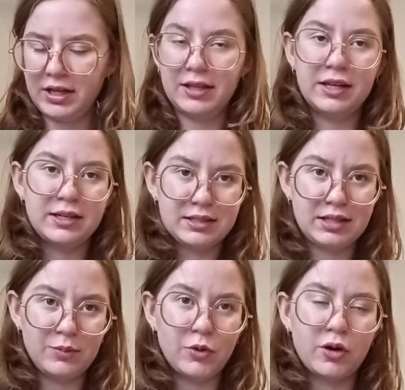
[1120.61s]
and then I did
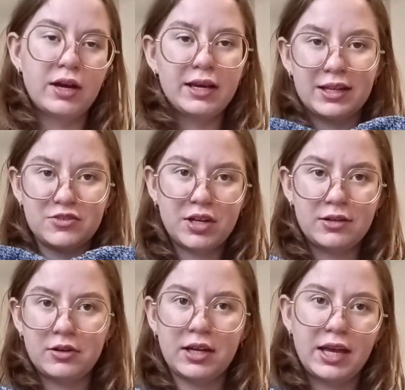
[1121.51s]
10 more and I tried it
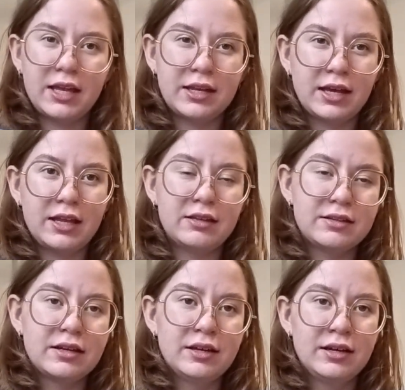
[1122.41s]
on again, and